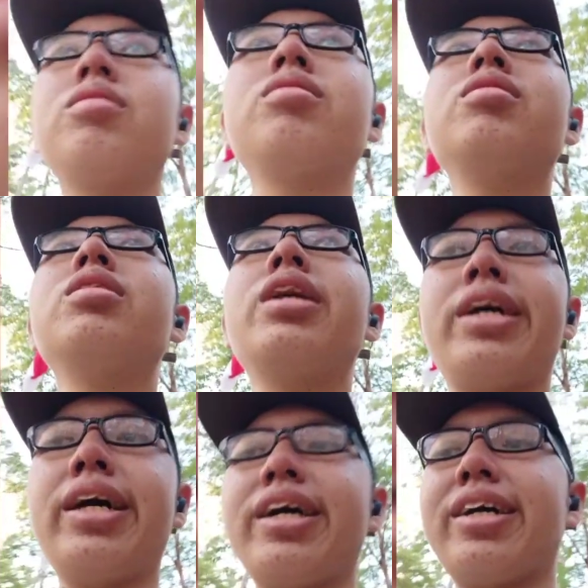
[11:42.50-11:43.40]

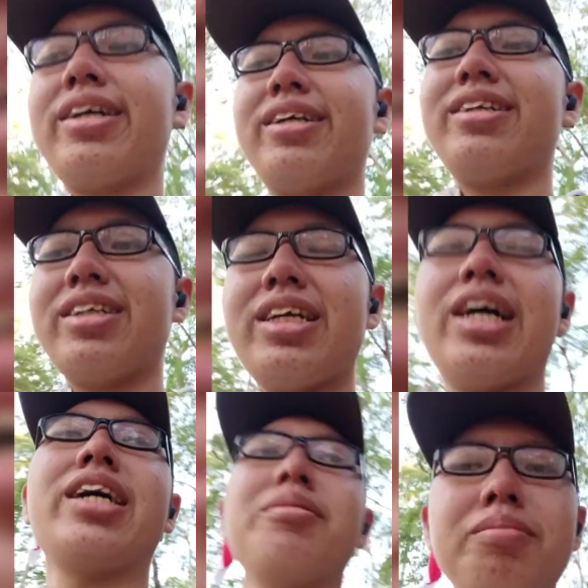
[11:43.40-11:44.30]
hey, you got him.
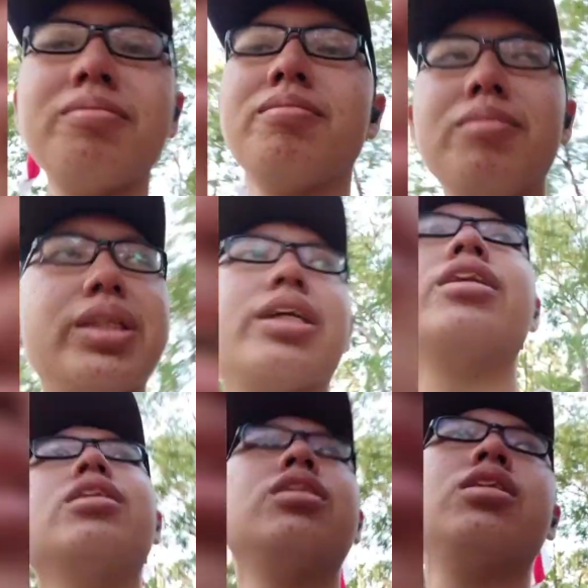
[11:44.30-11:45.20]
But yeah,
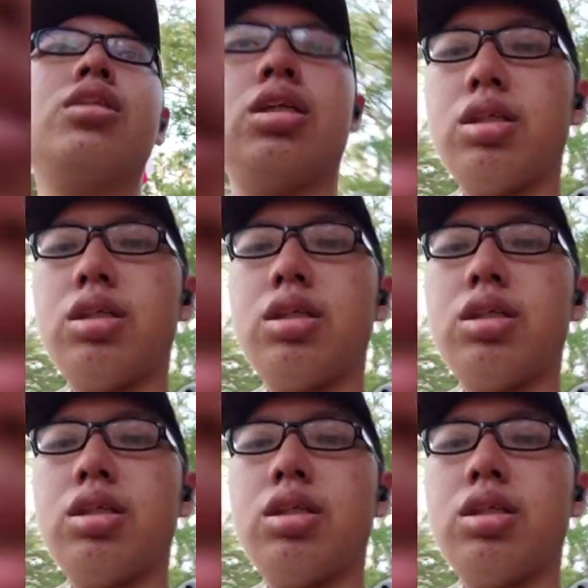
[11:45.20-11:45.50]
it's